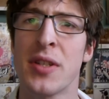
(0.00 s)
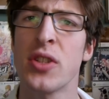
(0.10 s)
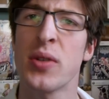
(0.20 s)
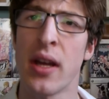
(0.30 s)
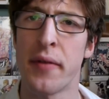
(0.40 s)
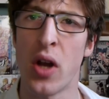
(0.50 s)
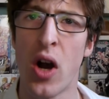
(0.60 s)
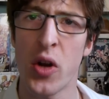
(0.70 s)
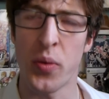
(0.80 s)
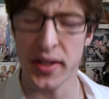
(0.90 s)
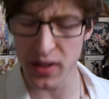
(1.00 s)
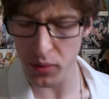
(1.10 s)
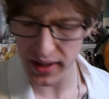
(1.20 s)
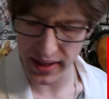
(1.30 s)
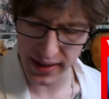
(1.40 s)
is also kind of an odd one. It's not
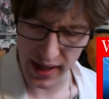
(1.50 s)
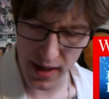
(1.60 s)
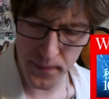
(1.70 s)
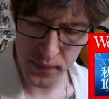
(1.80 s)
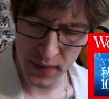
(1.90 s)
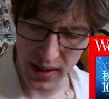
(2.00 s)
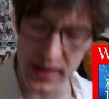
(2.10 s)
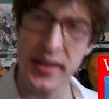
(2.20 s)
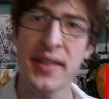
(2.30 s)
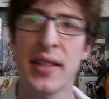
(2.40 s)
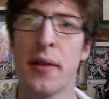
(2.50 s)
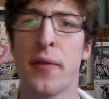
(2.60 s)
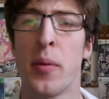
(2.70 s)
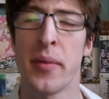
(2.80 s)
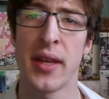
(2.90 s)
really a game. As you can see
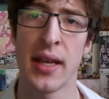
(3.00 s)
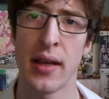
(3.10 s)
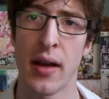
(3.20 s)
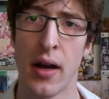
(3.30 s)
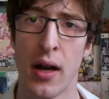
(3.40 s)
from the